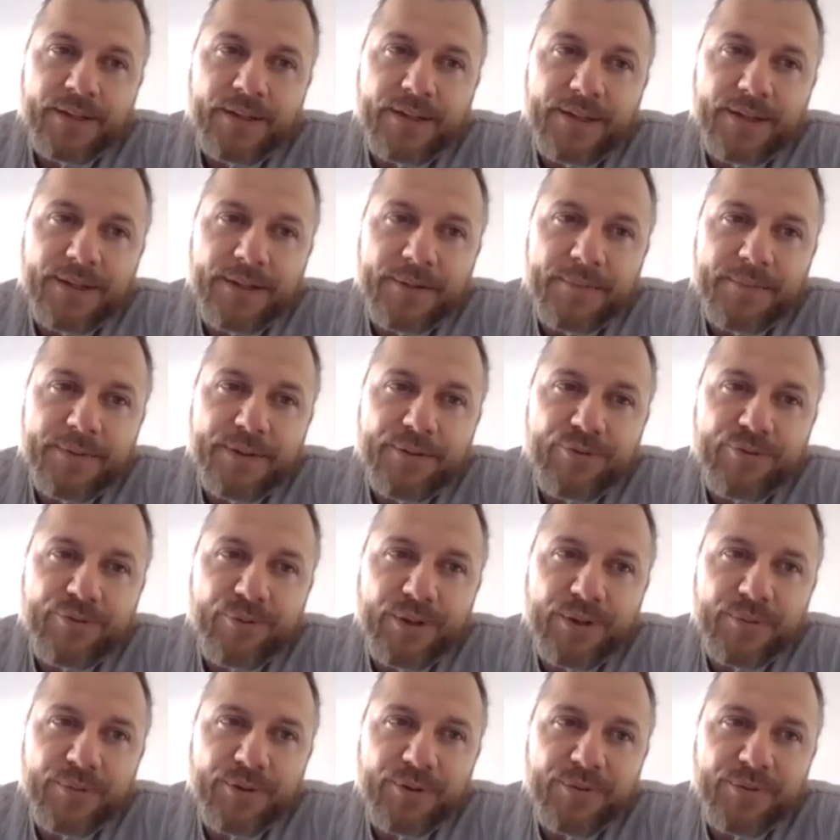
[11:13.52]
if
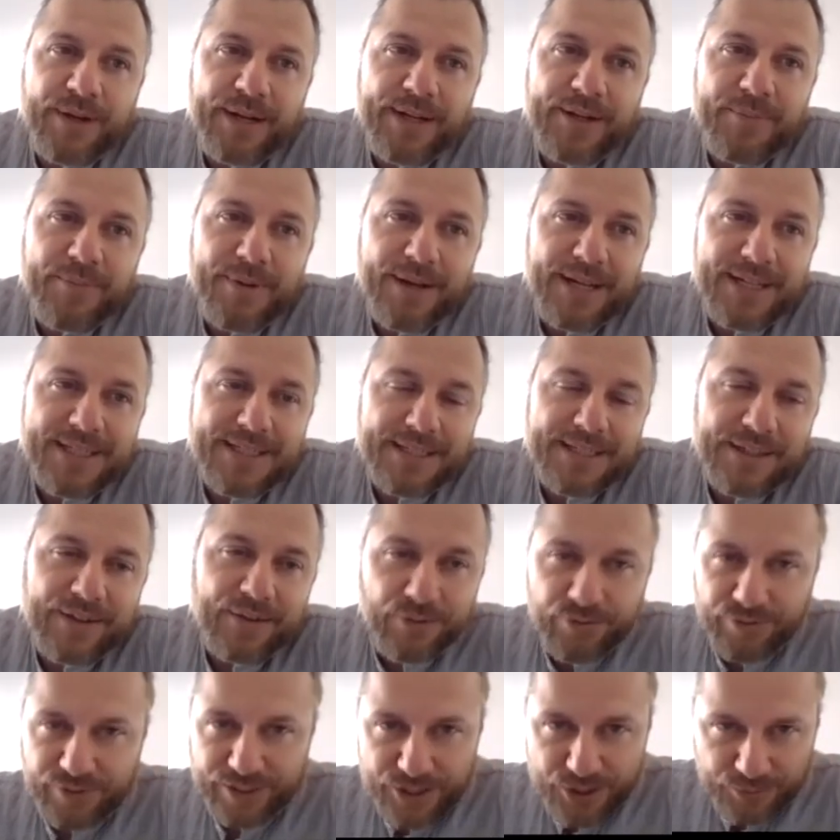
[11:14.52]
we would randomize
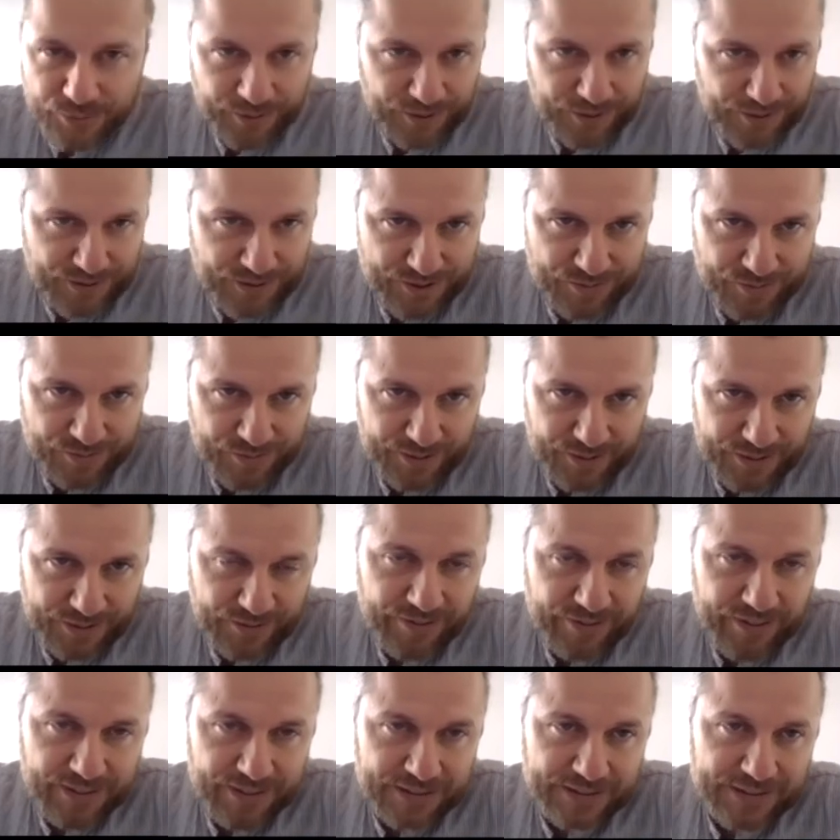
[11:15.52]
individuals
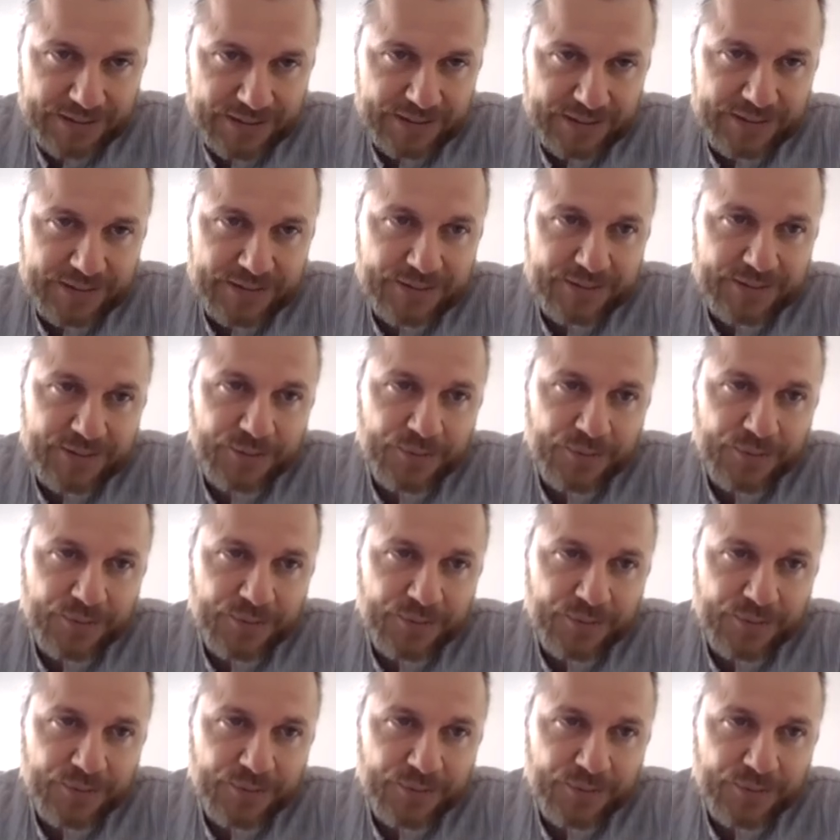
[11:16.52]
within villages,